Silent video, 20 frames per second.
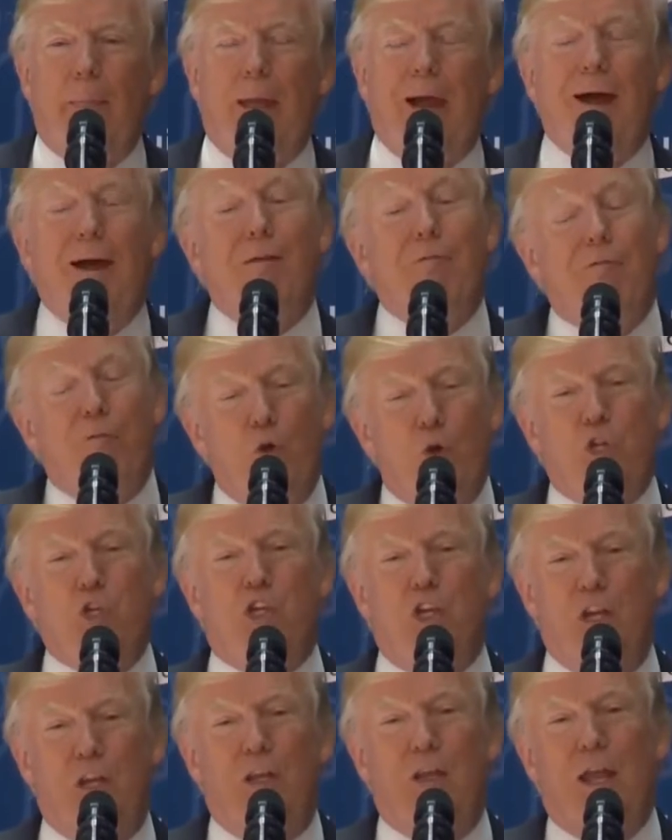
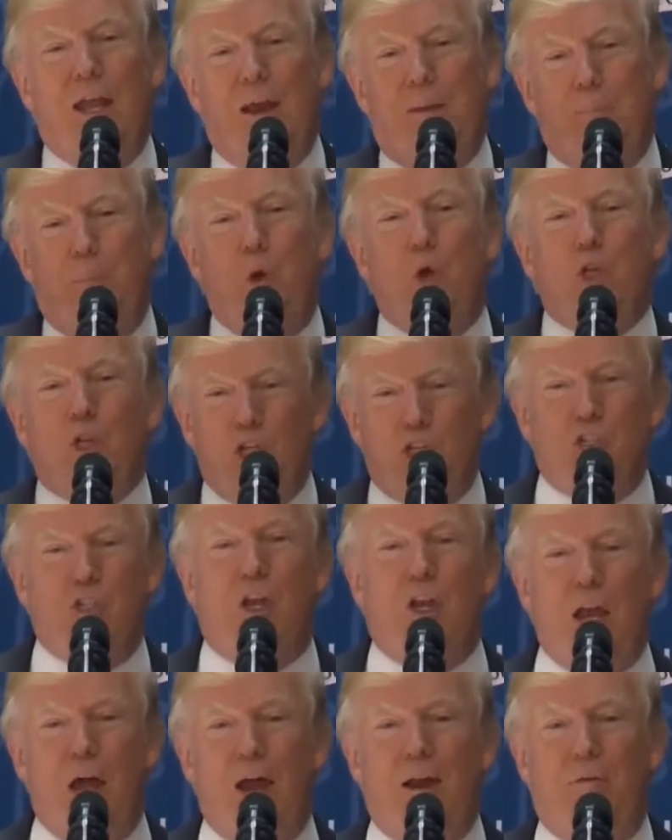Unfortunately, they had purchased
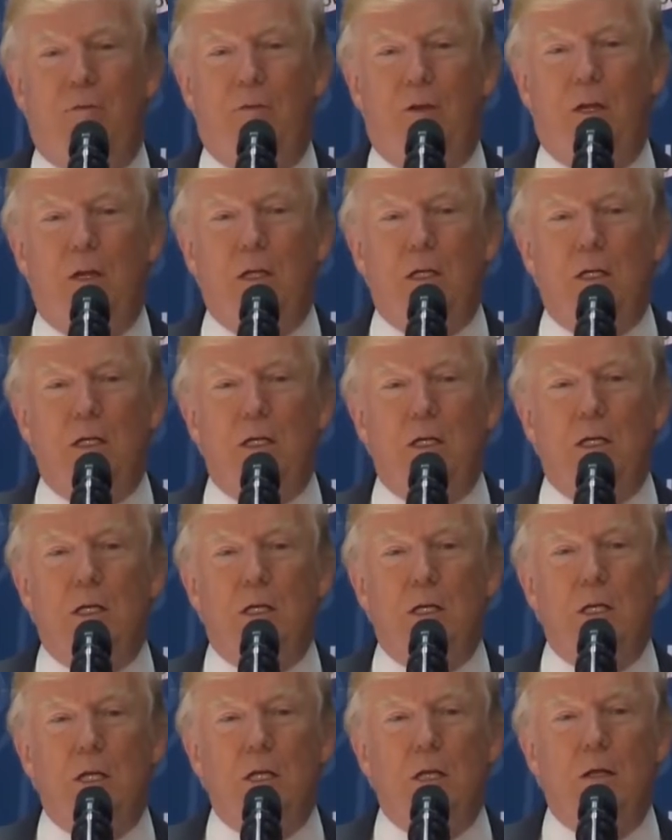a lot of it.
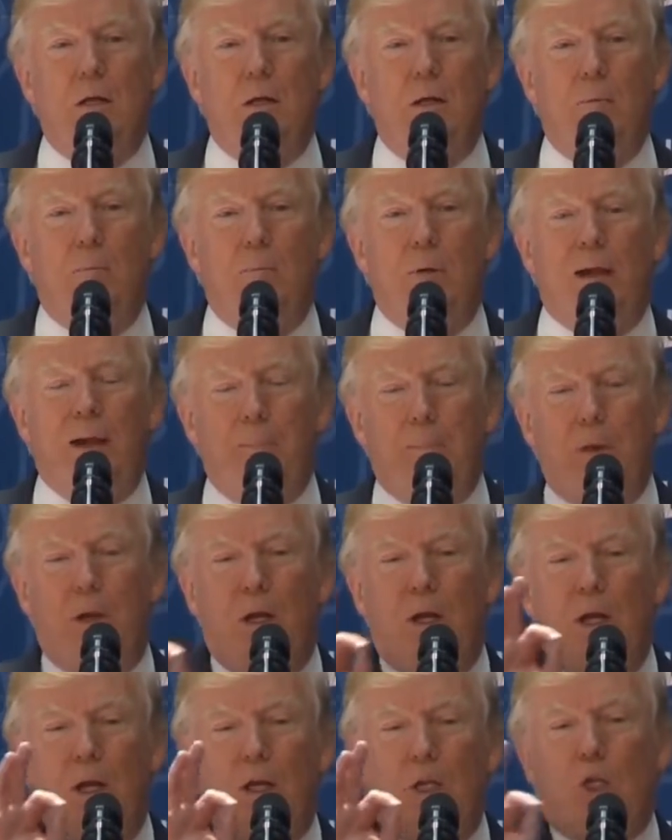But I put a
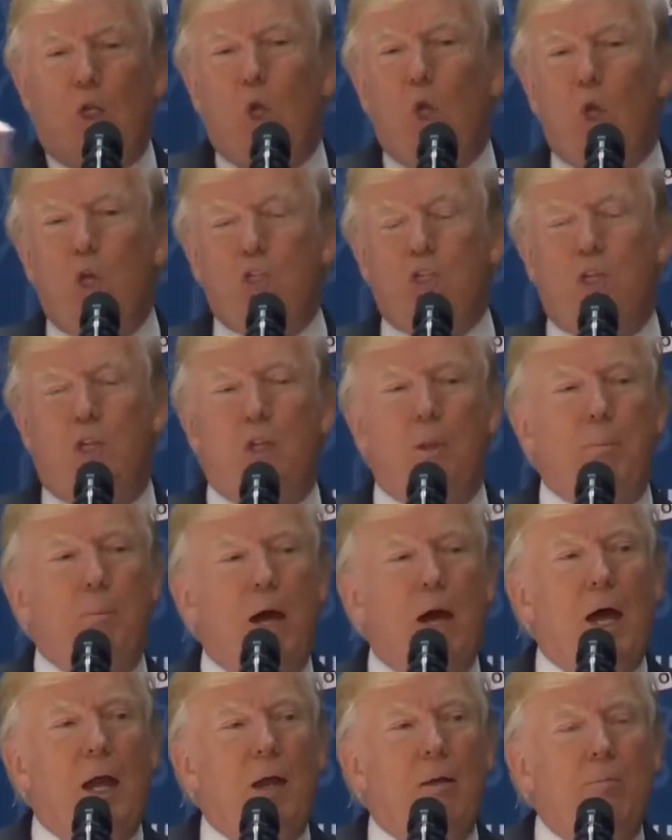little clause at the
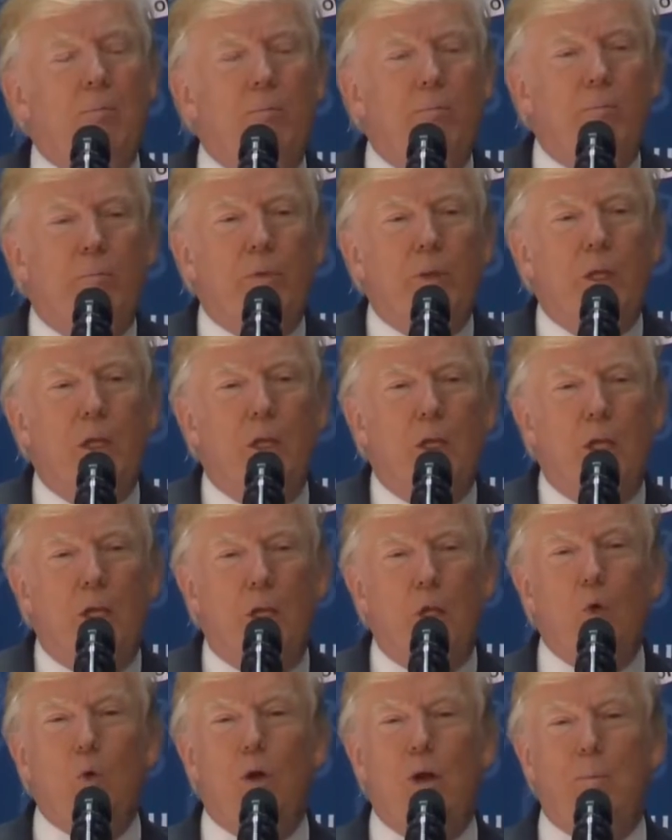bottom.
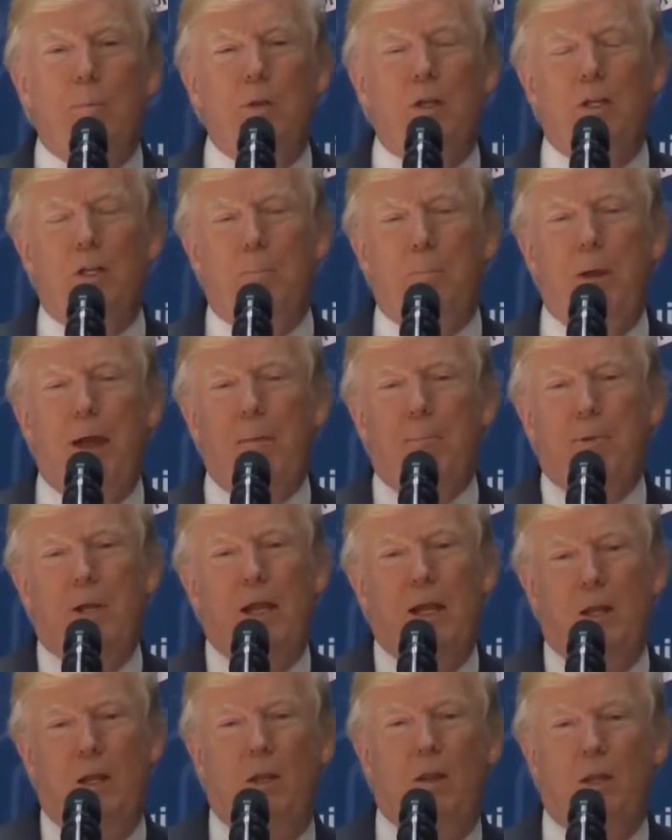You want to build a
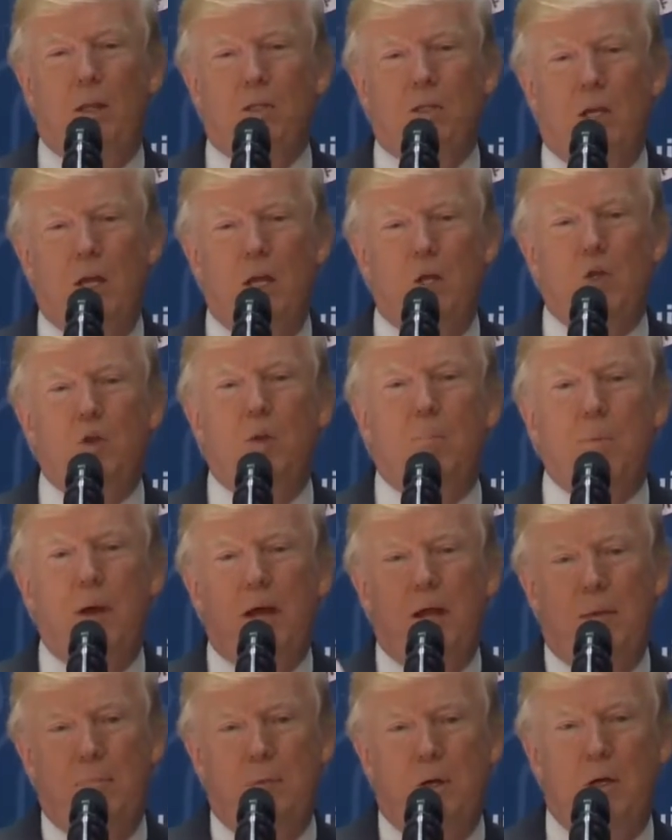pipeline in this country?
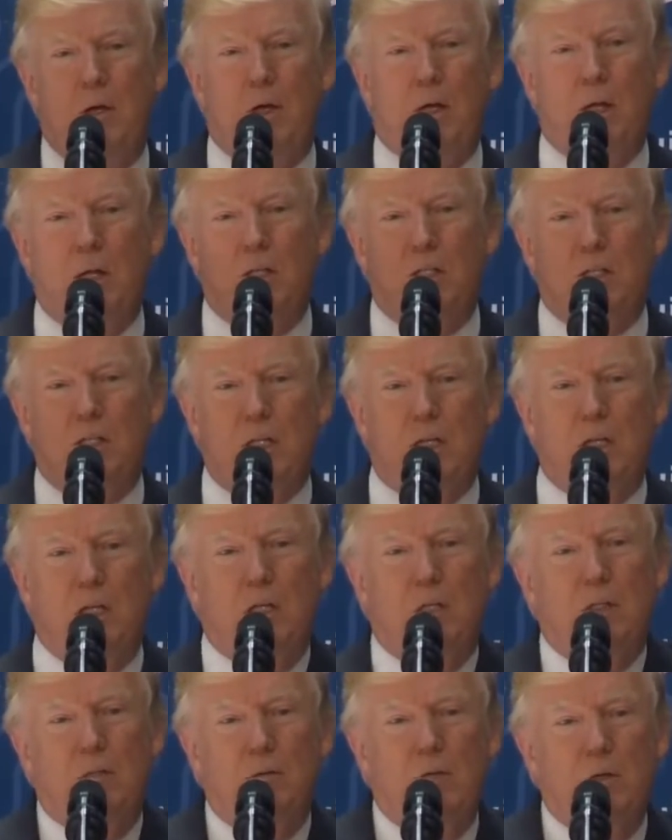Buy American
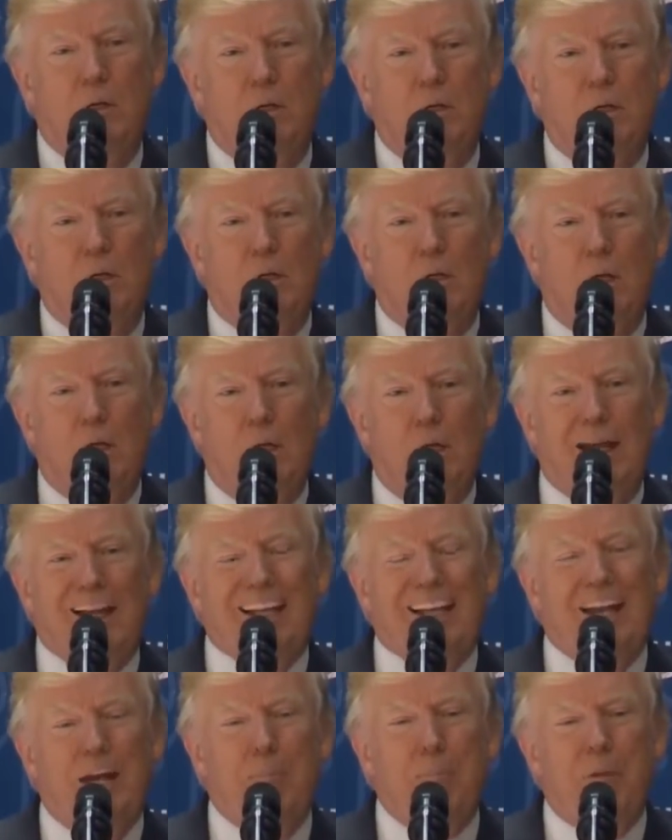steel
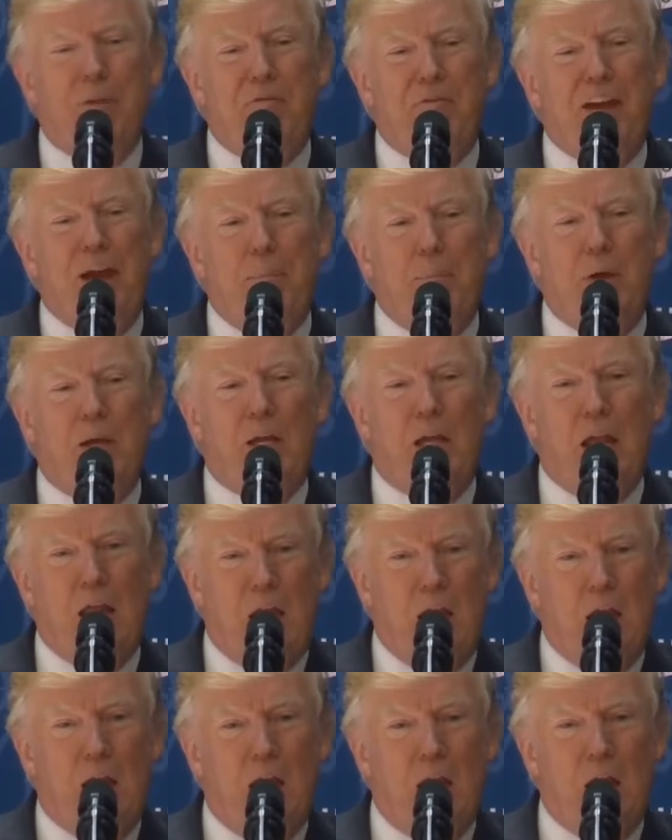and let it be
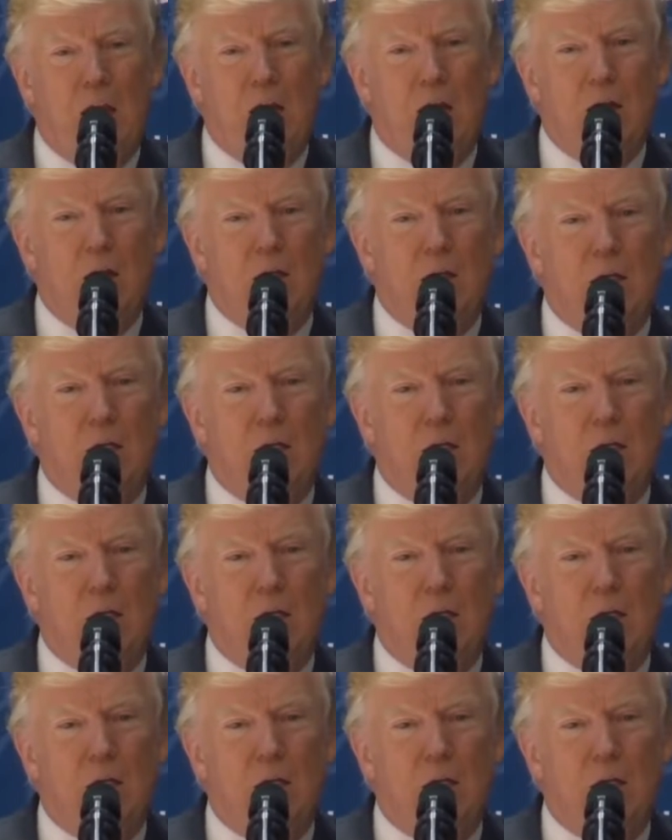fabricated here.